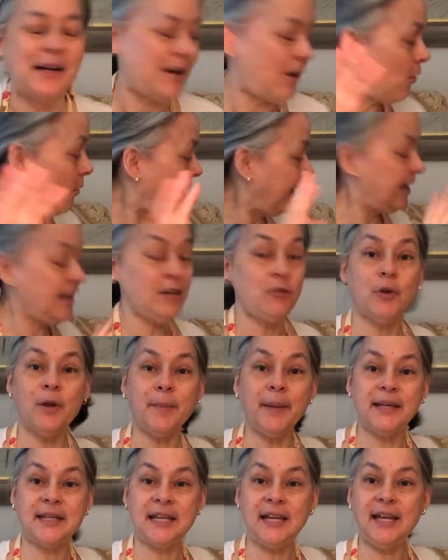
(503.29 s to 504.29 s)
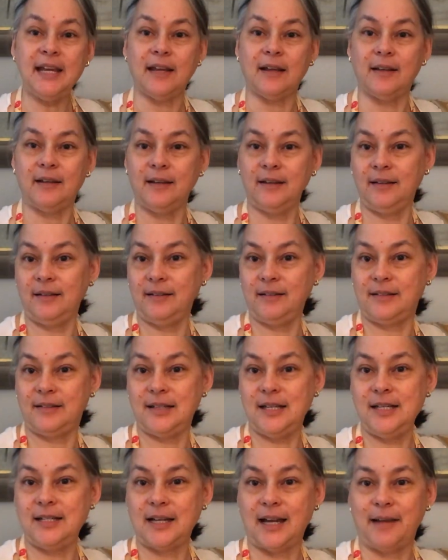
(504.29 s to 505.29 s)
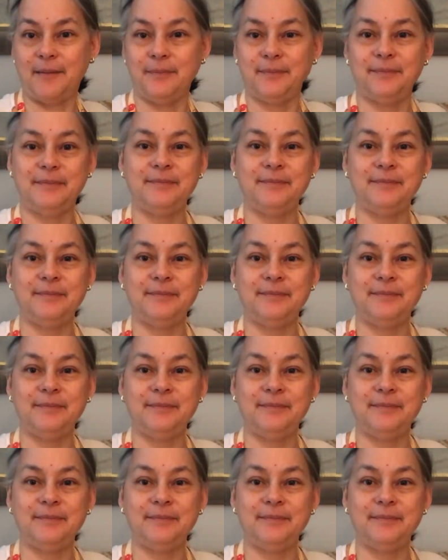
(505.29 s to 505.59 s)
Oh, I didn't drink my tea. This is tea time.